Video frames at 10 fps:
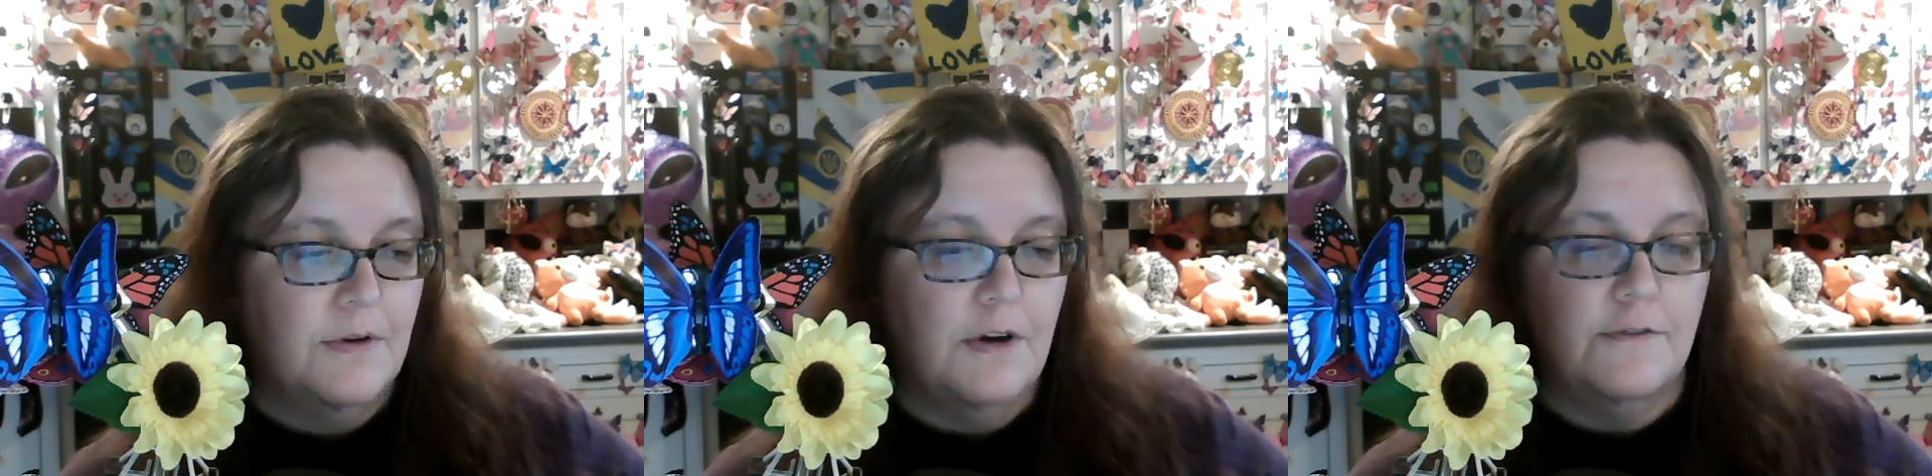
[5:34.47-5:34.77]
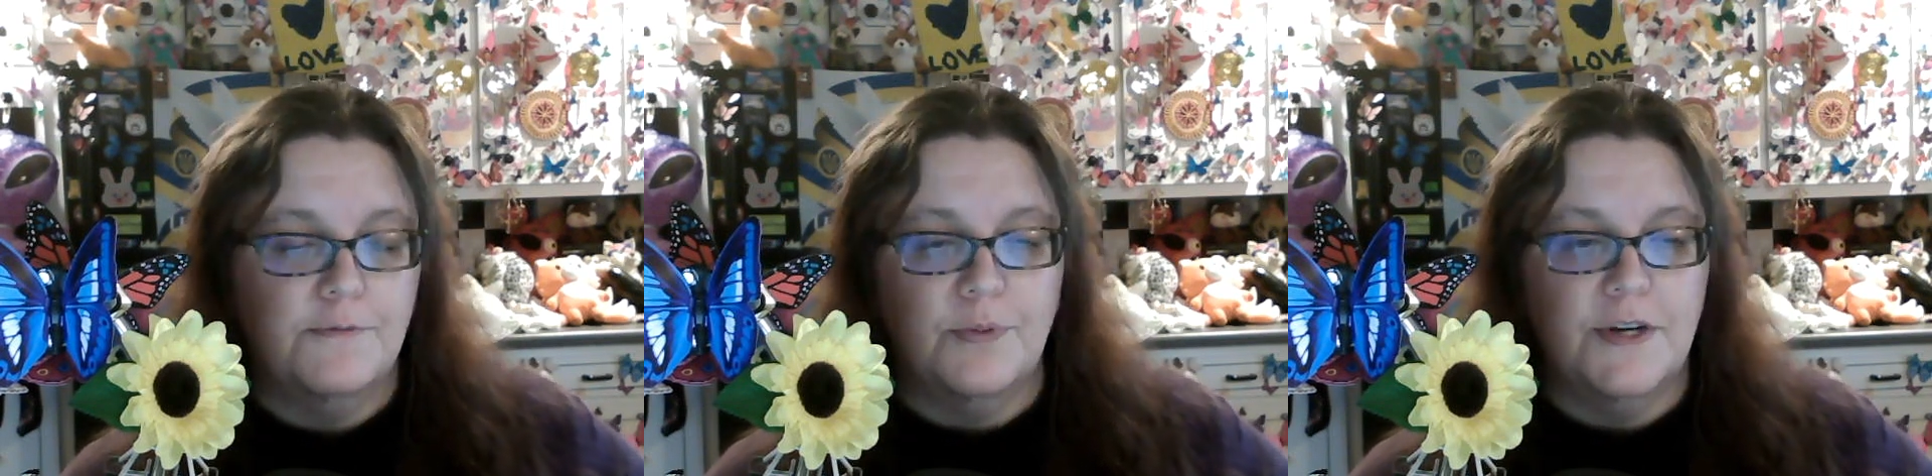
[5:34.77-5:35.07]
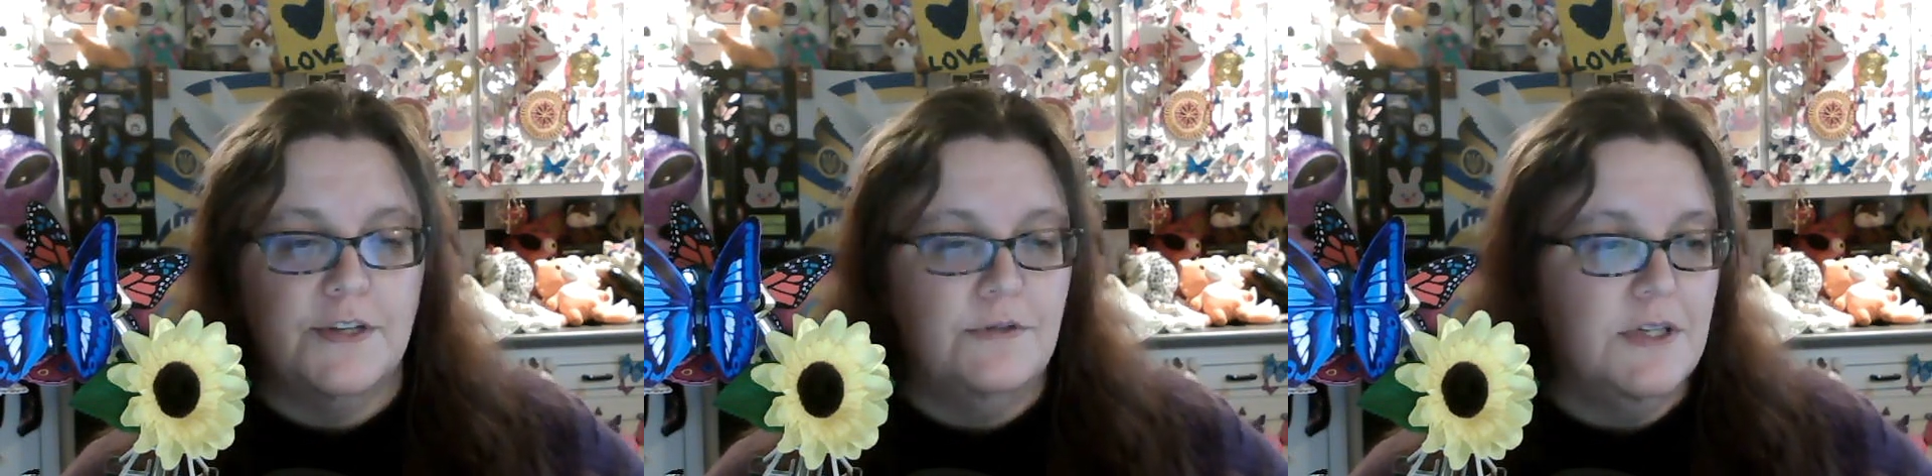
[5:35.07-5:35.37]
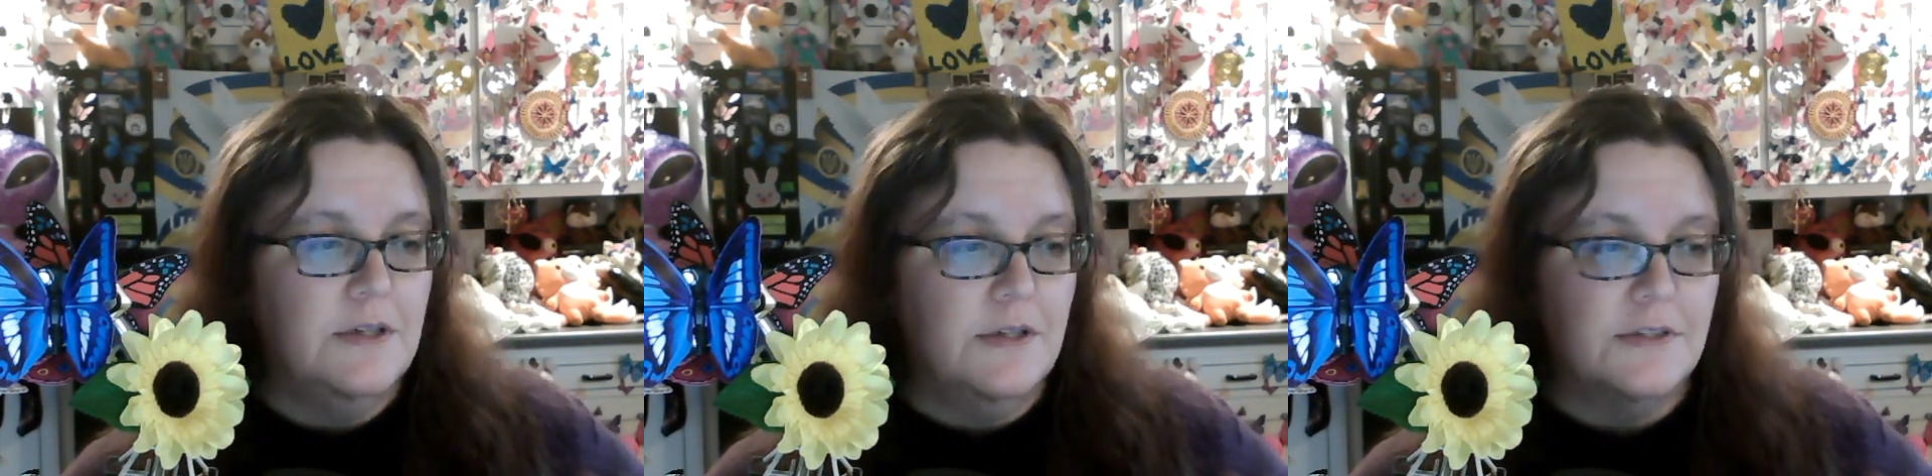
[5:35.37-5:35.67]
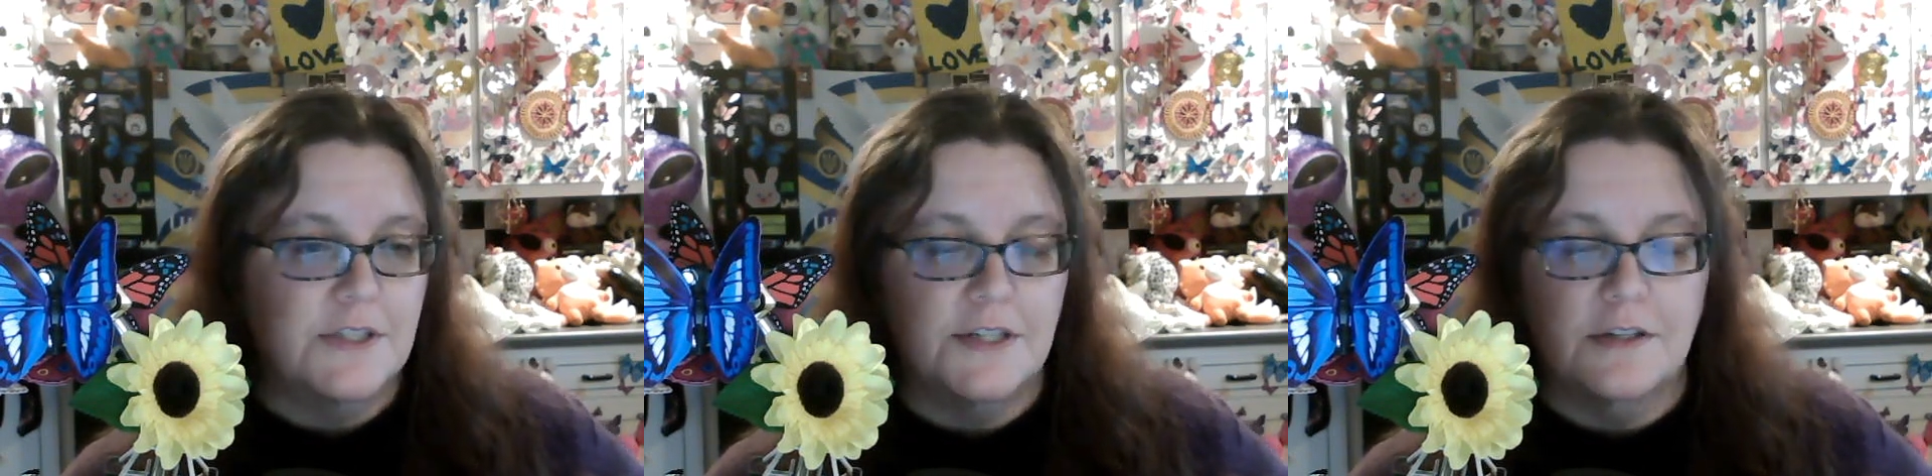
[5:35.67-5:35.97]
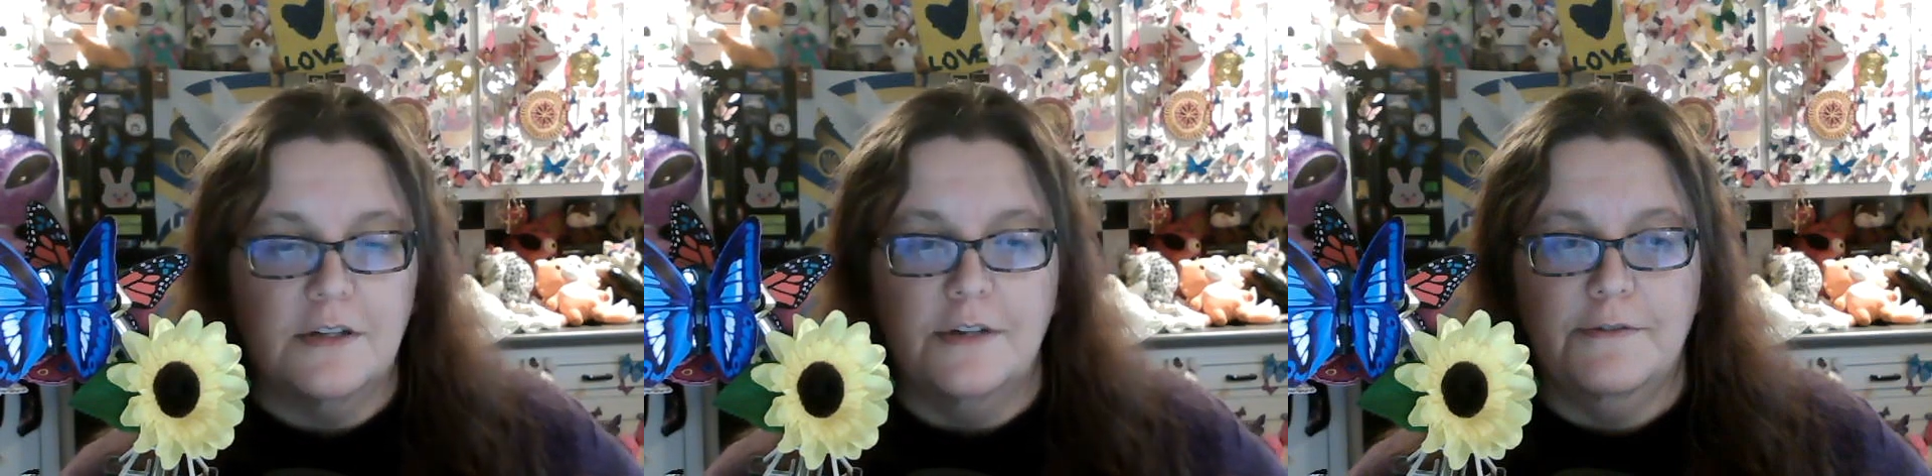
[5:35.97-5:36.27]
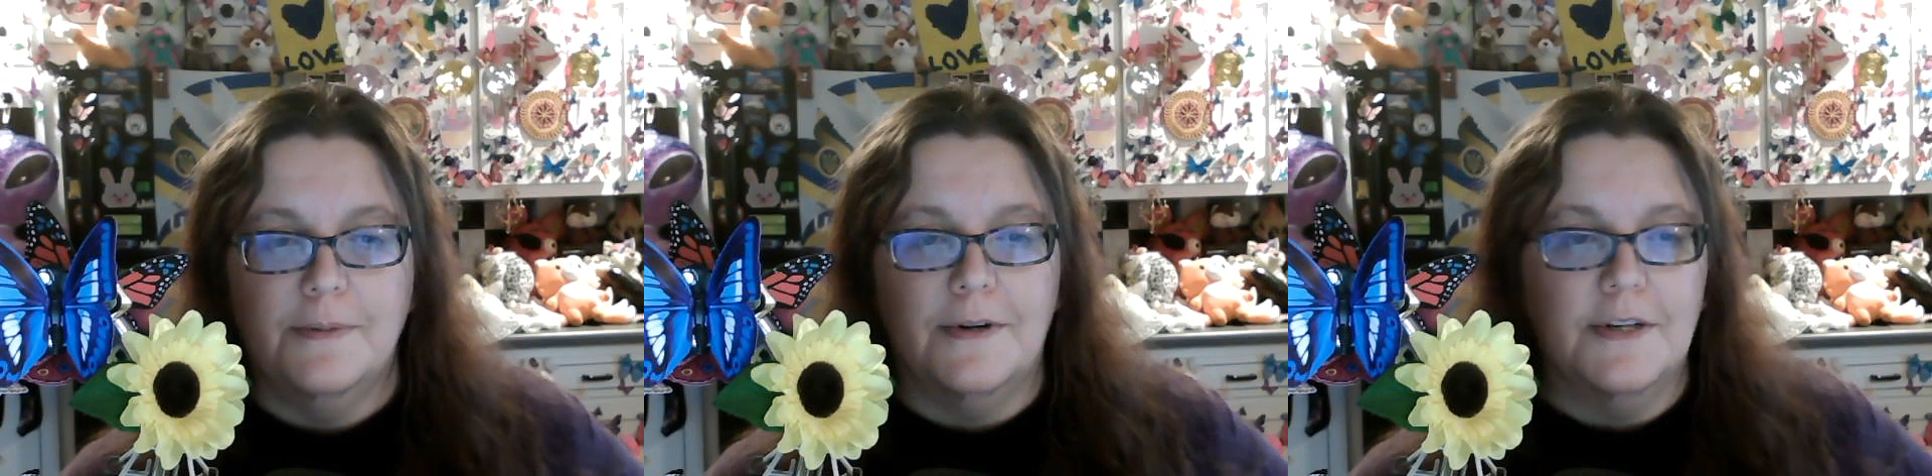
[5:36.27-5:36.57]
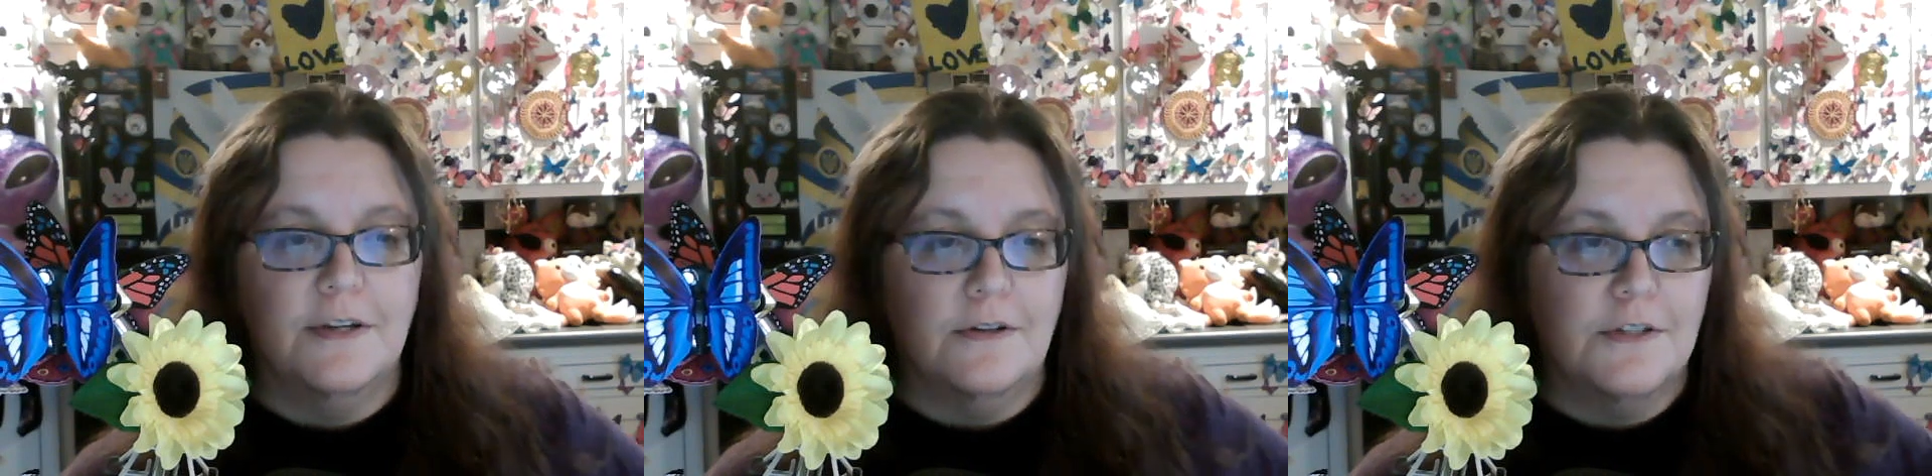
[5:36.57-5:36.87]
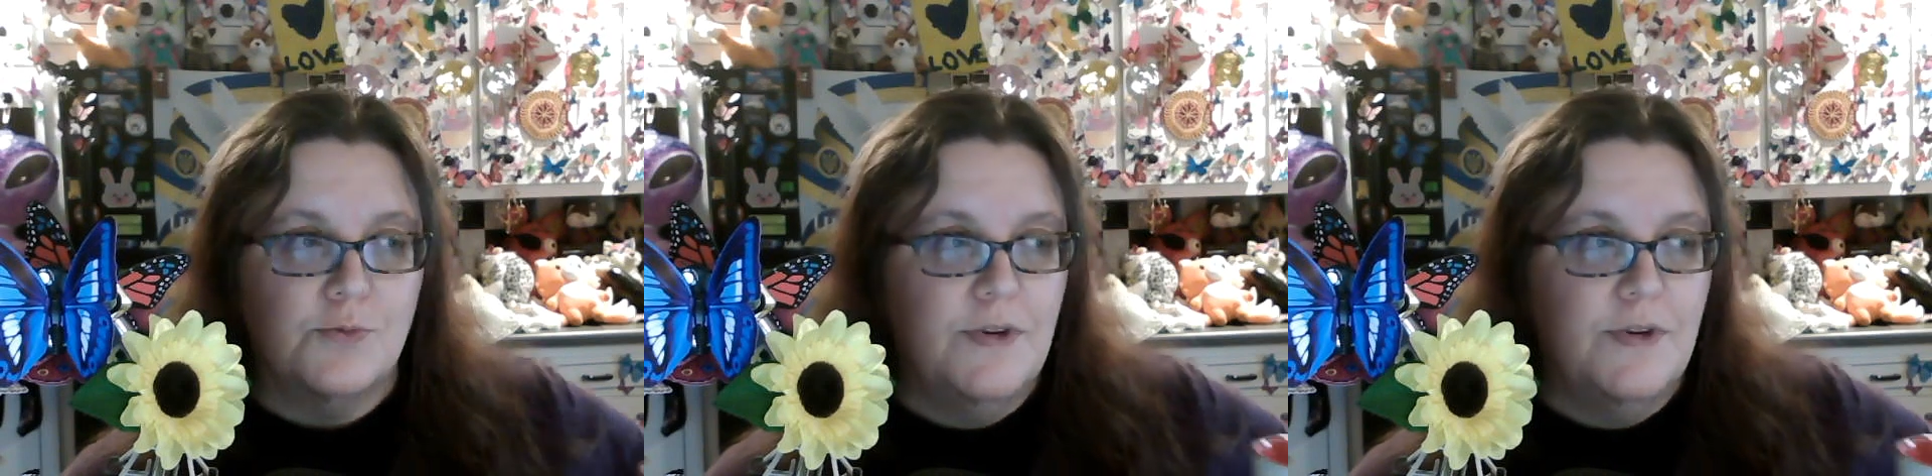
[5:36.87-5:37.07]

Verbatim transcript: of break you need. on. take a coffee break here because